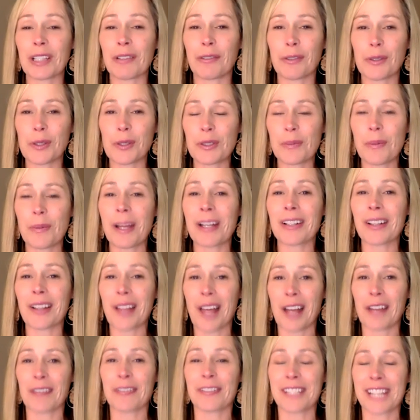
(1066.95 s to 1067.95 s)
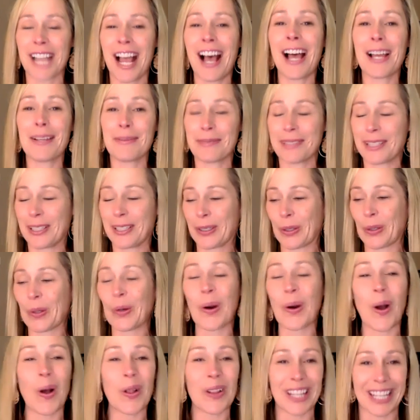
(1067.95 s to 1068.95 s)
if you spend a lot of time
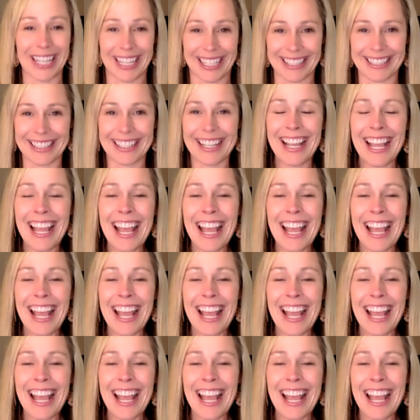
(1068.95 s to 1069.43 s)
scrolling